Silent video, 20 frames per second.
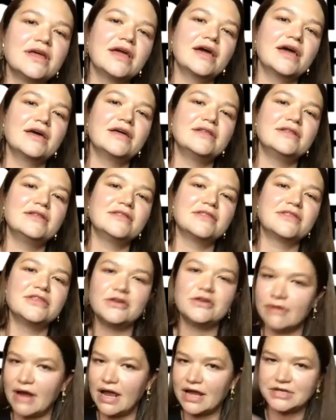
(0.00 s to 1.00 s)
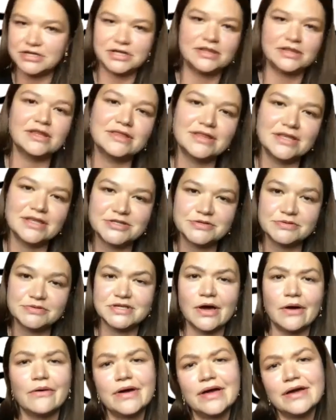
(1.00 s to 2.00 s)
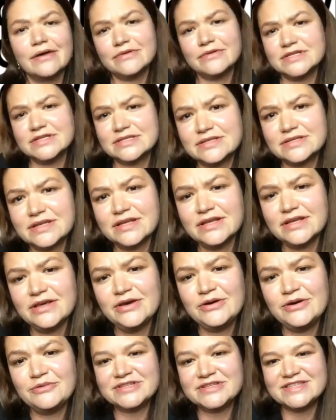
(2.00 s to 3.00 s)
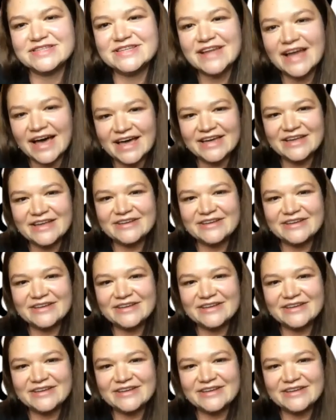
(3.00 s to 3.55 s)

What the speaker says: And the direction that this was going was not